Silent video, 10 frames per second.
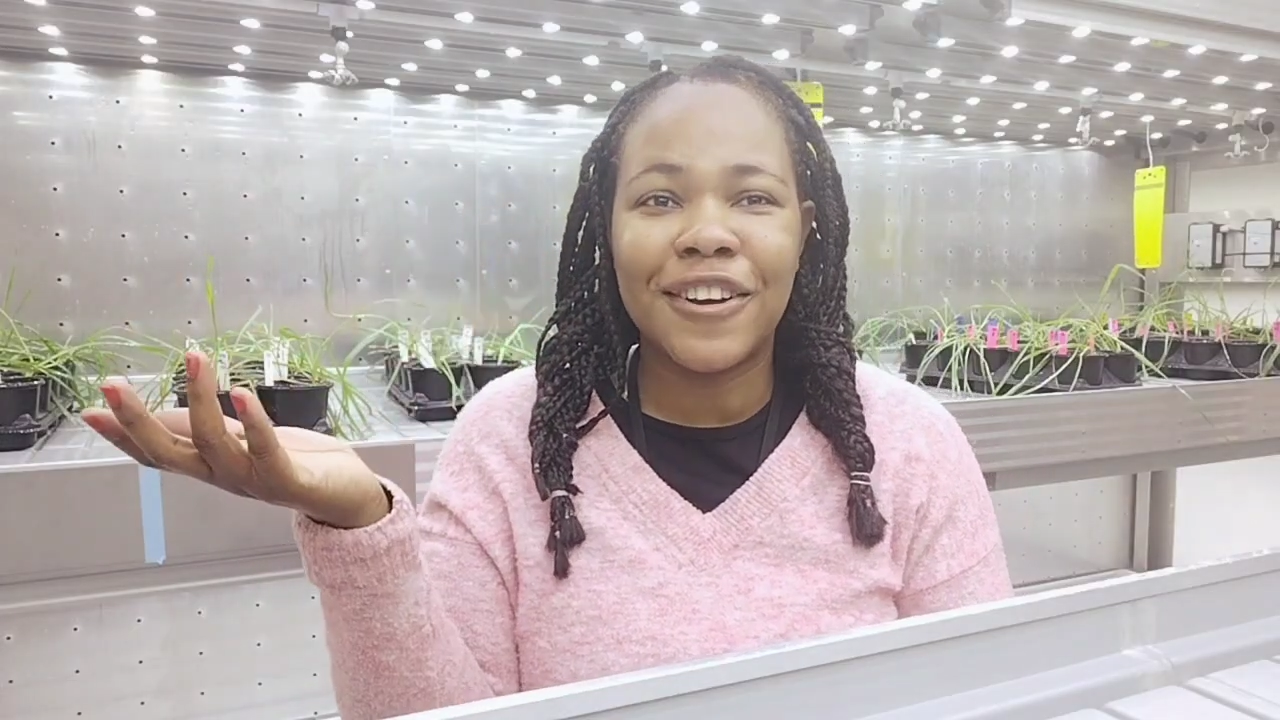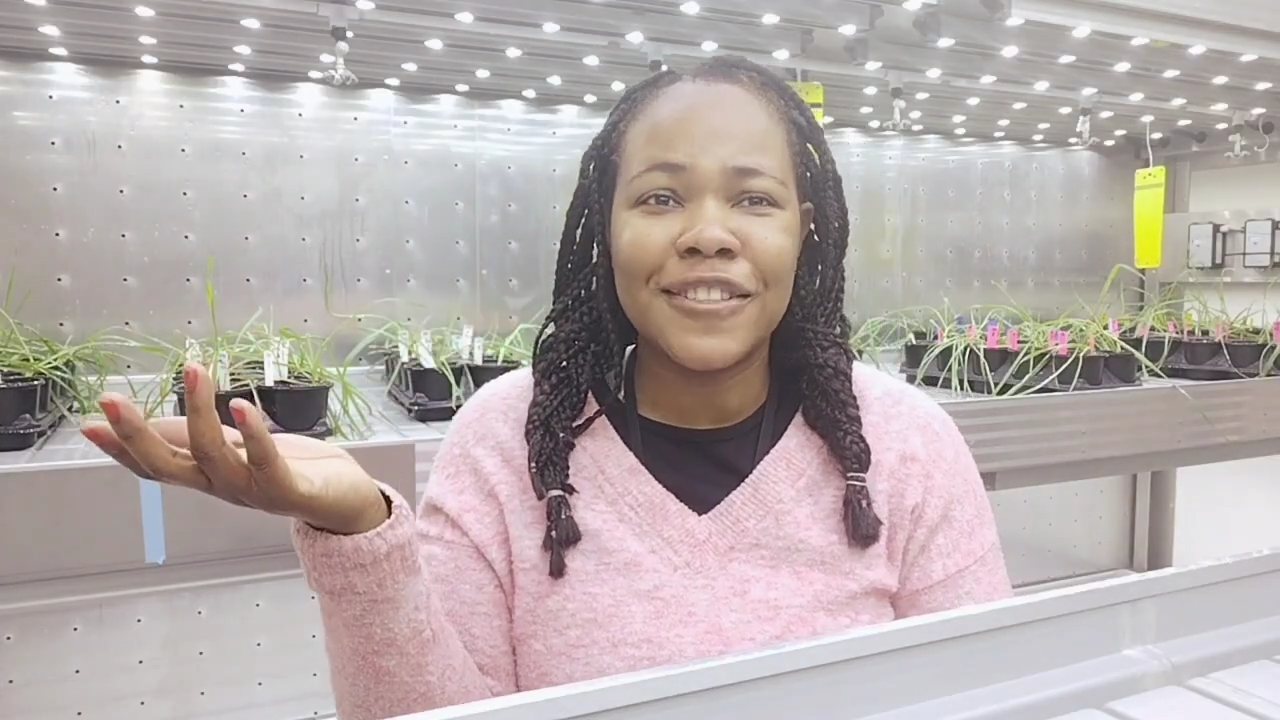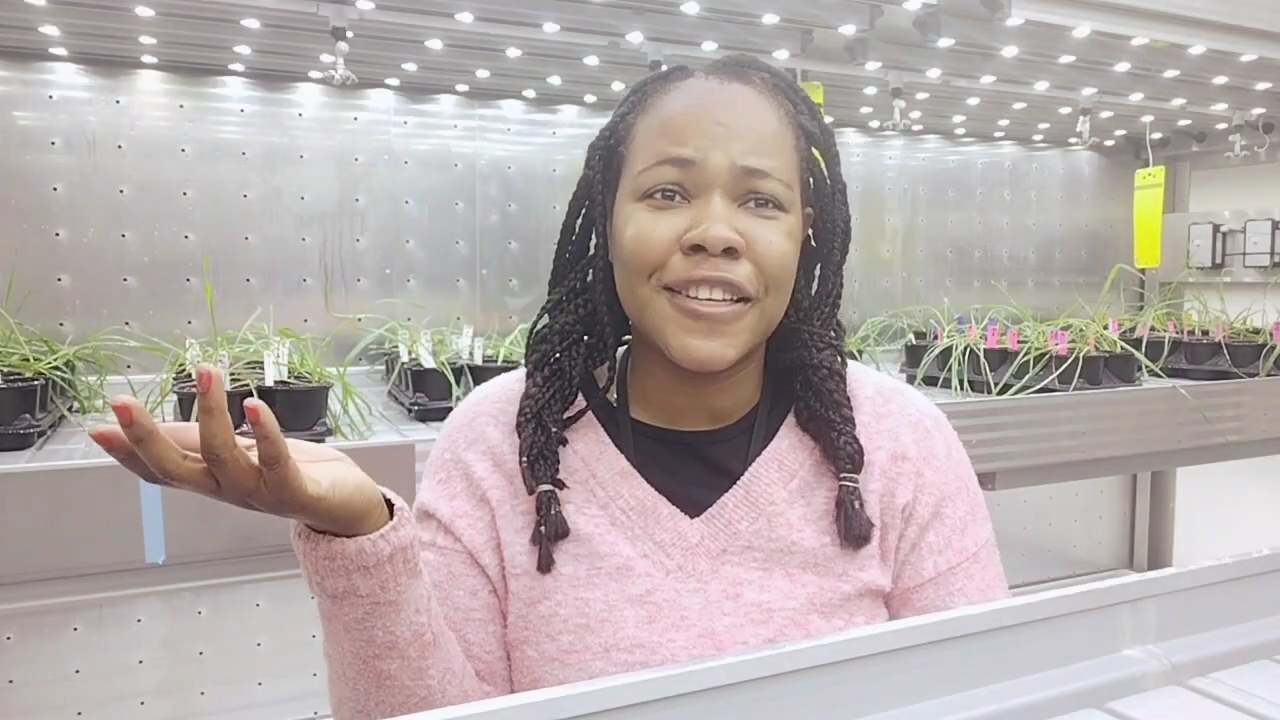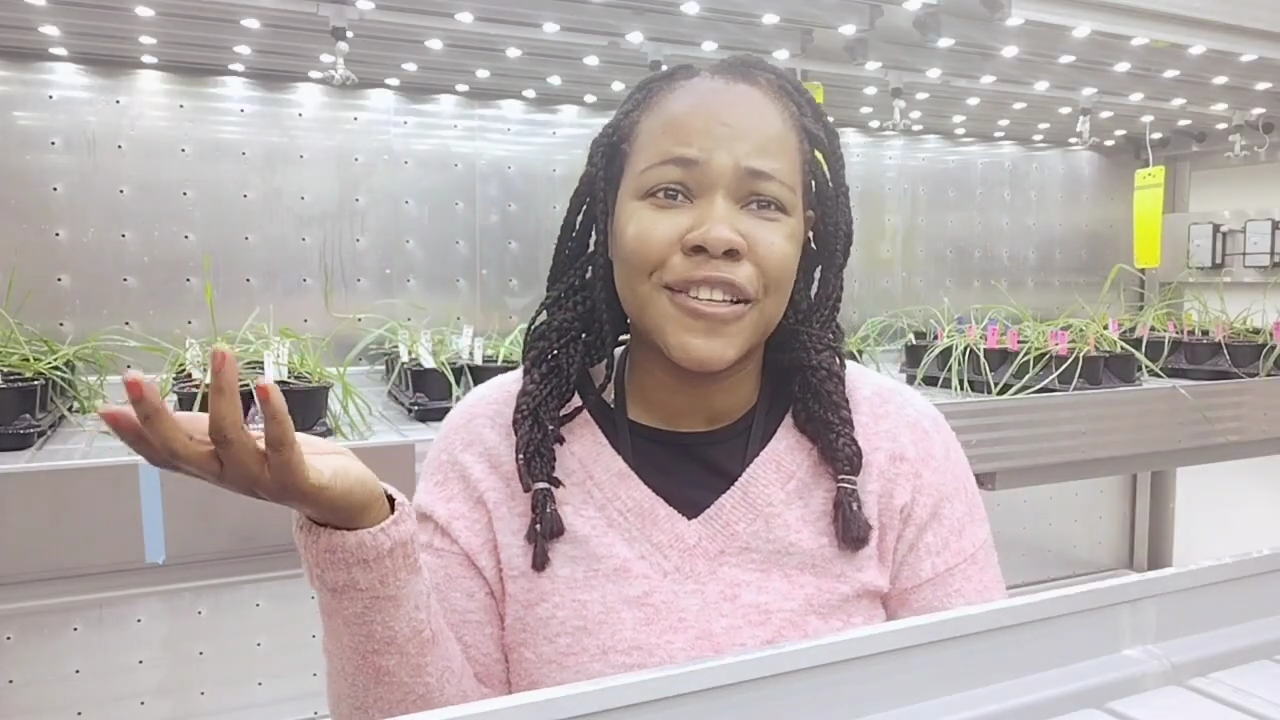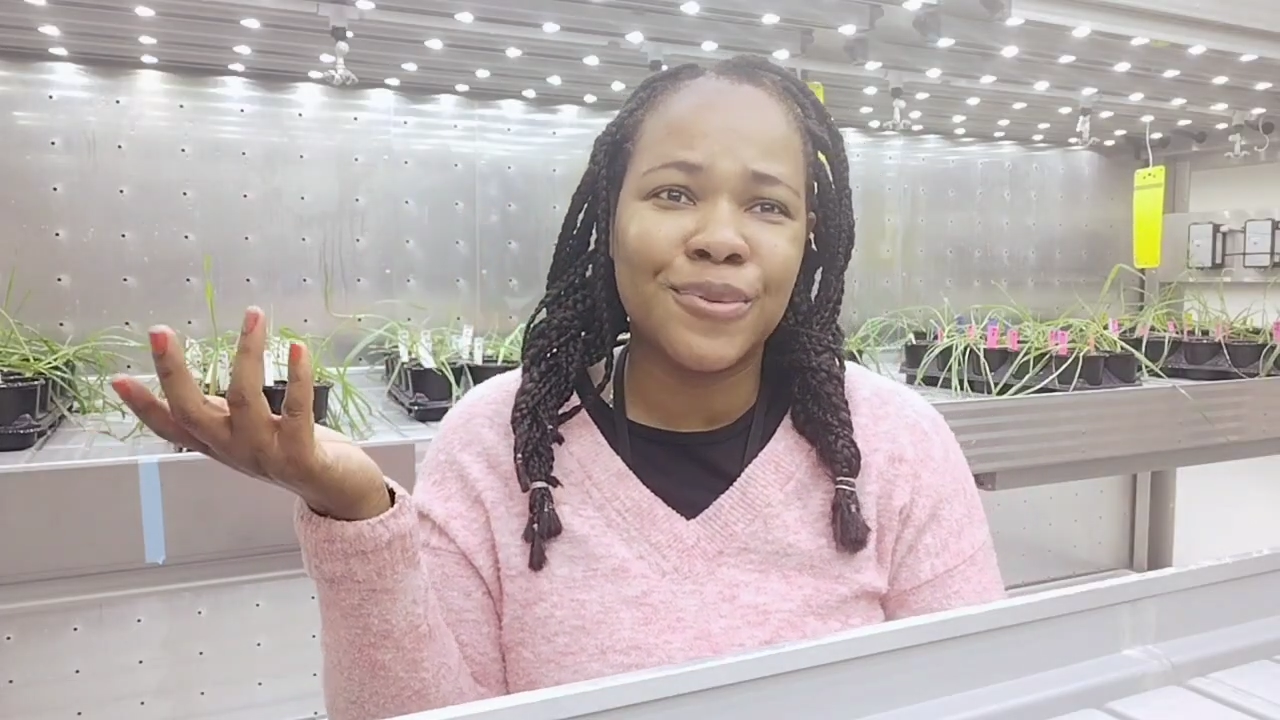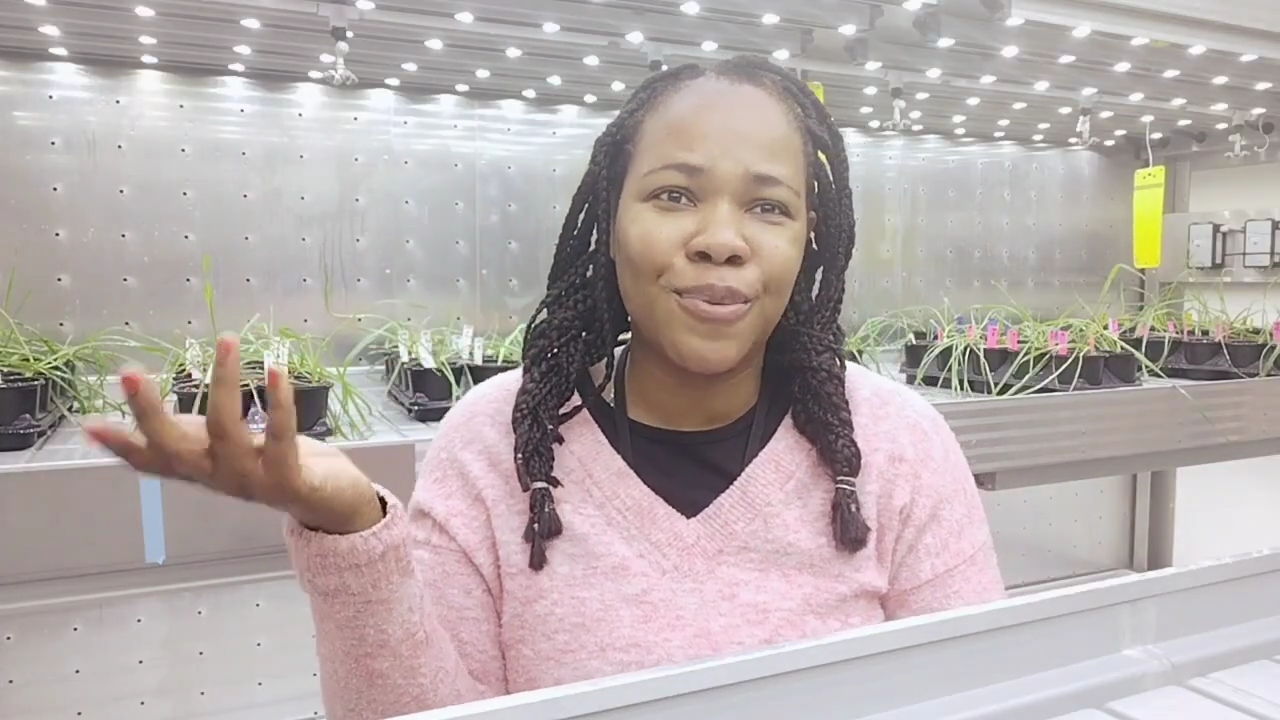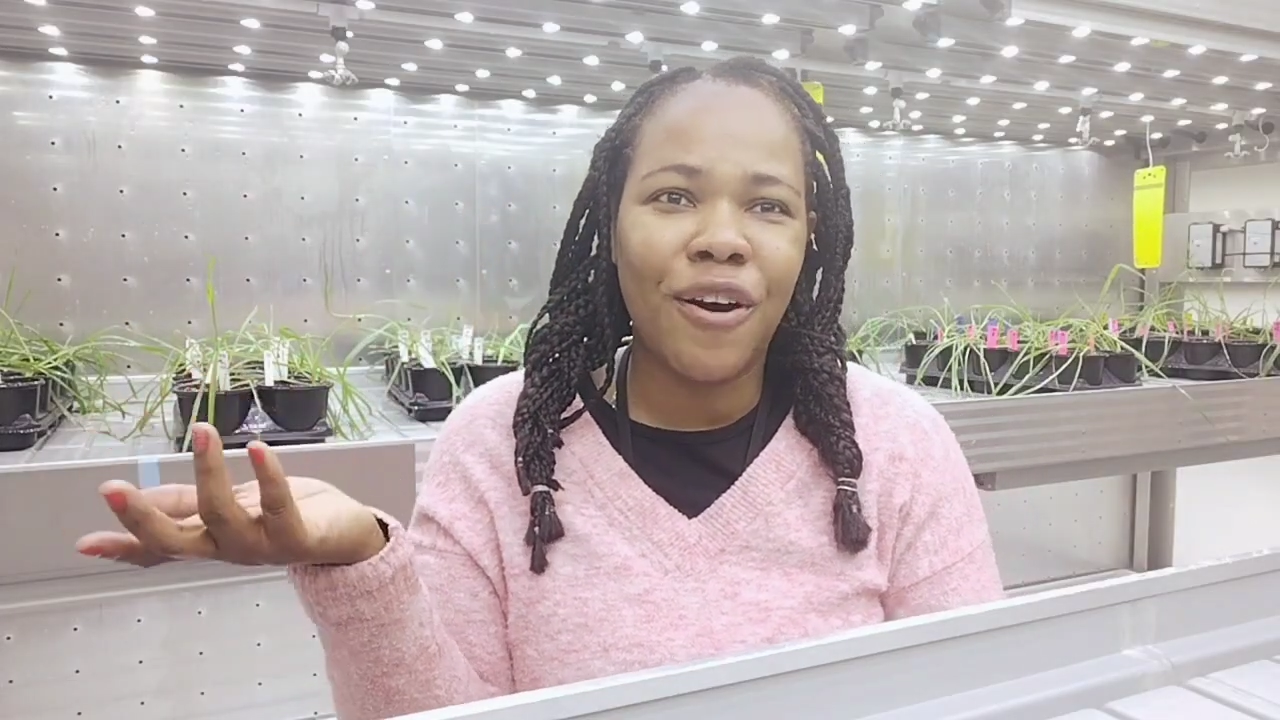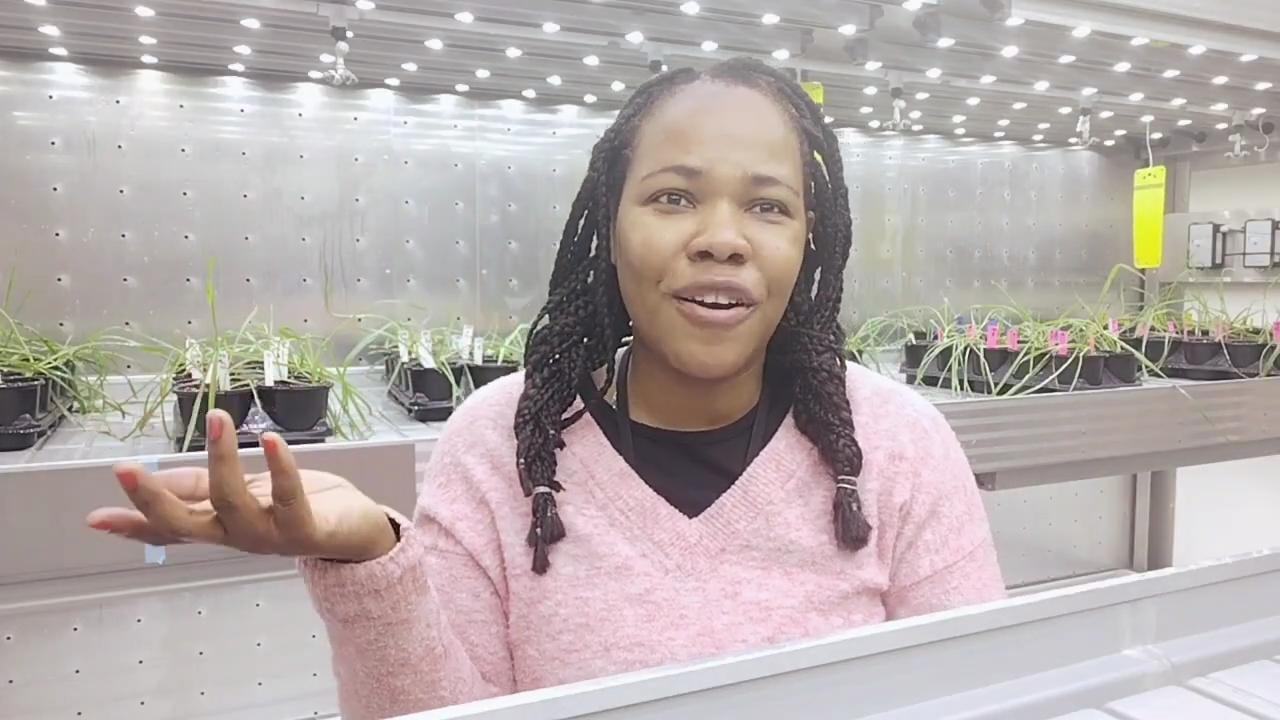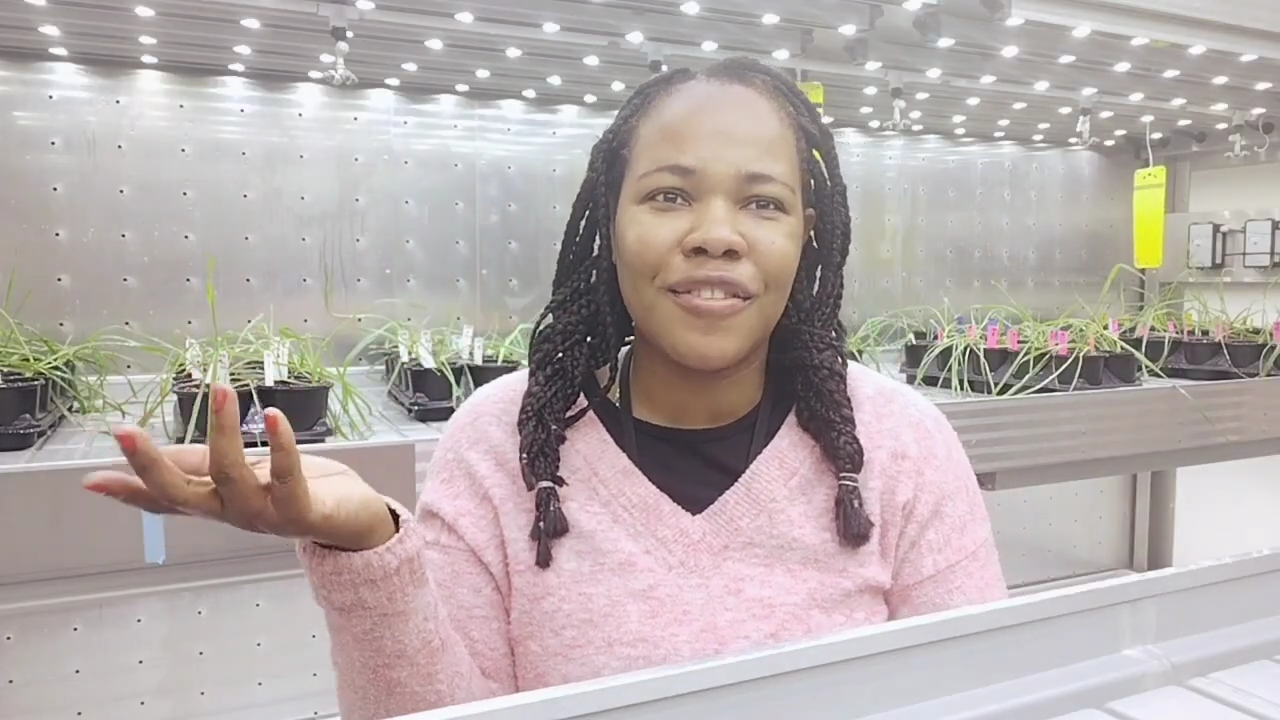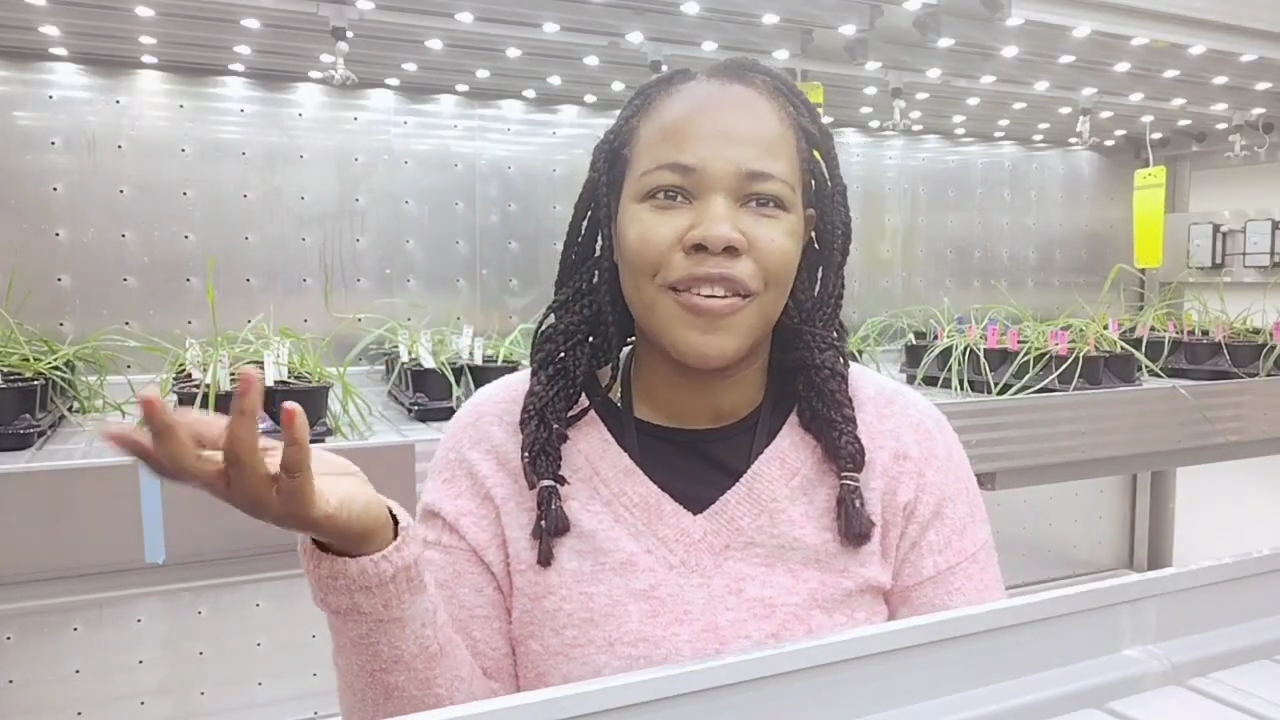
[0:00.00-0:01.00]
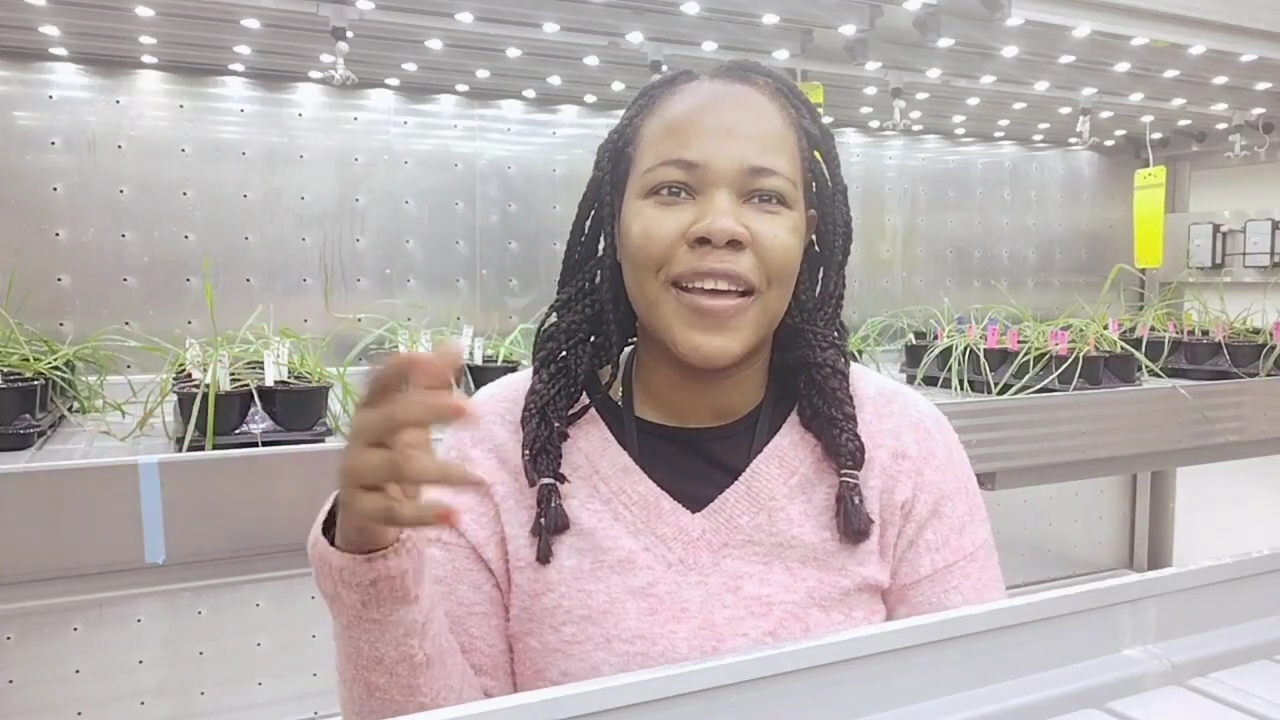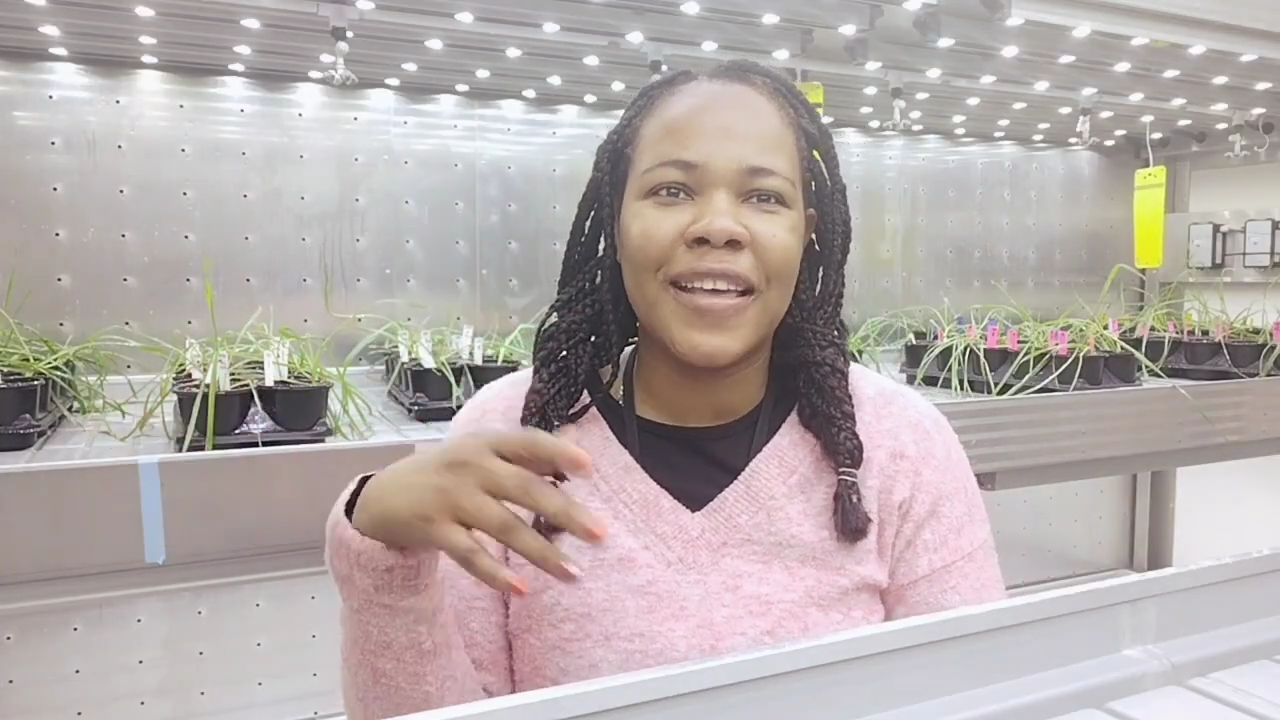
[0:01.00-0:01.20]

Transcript: contains water,